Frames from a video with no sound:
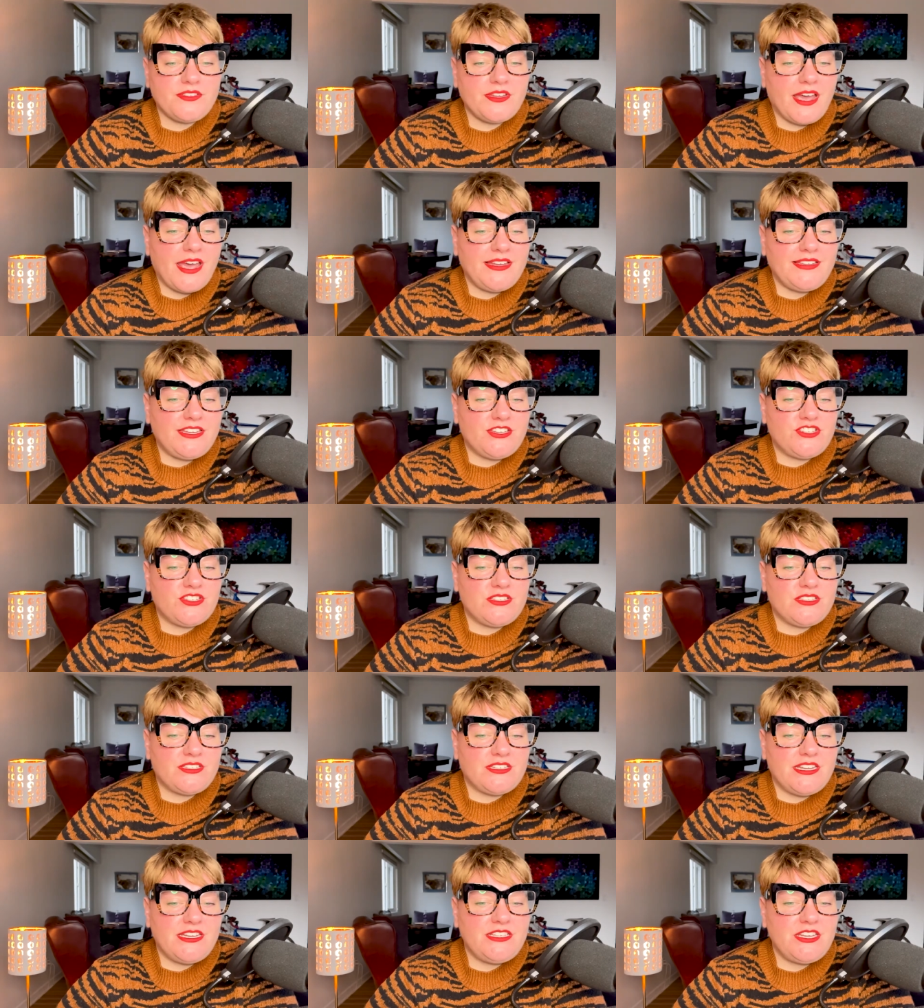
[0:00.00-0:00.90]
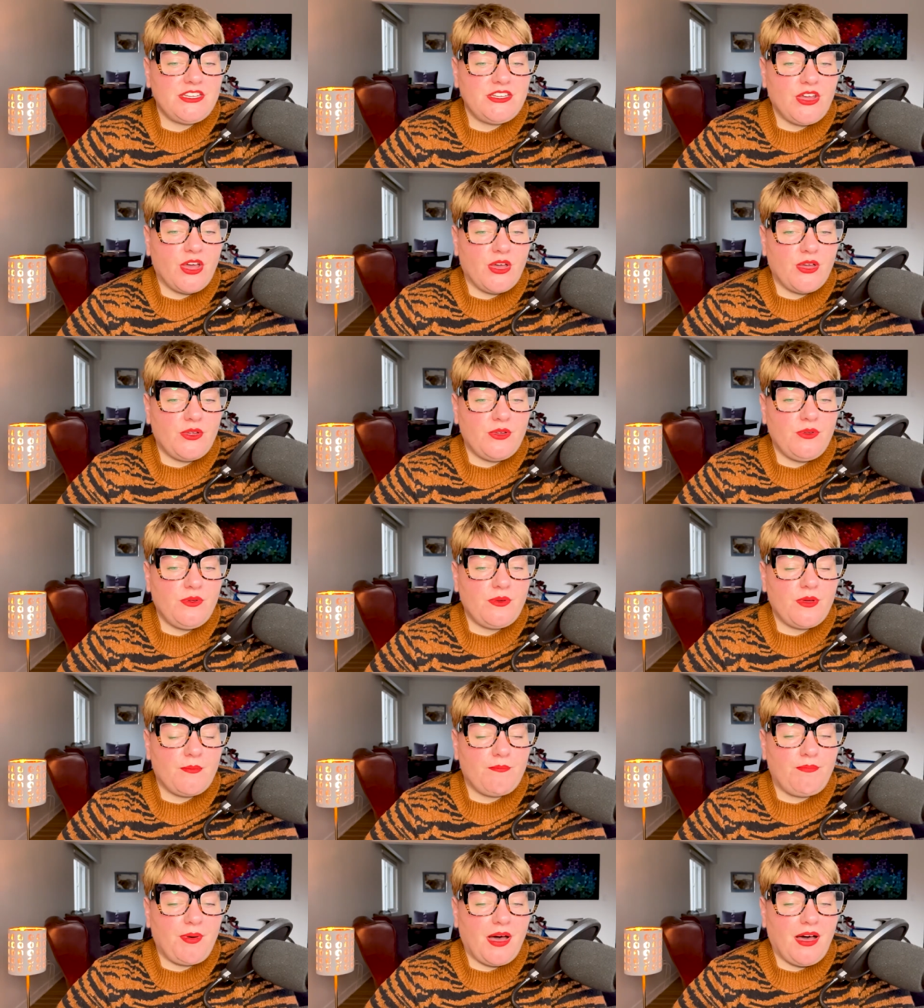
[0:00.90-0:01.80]
Dietitians Need to Know
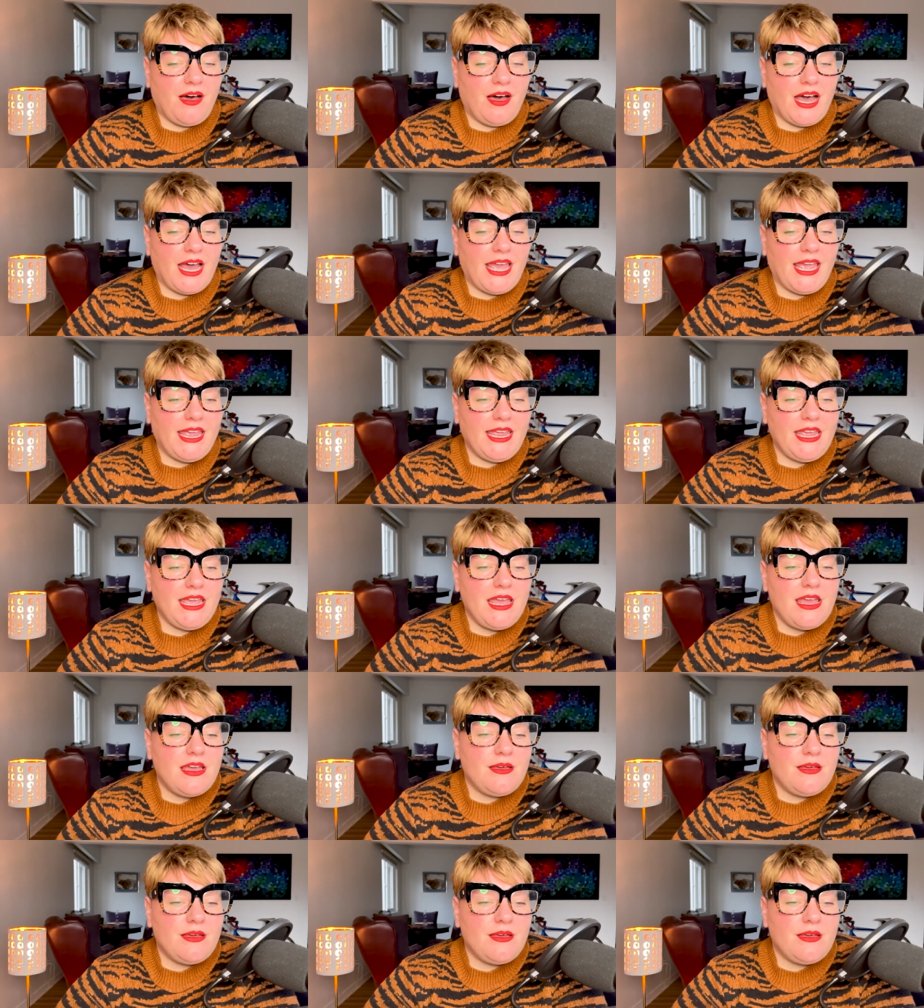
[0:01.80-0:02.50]
by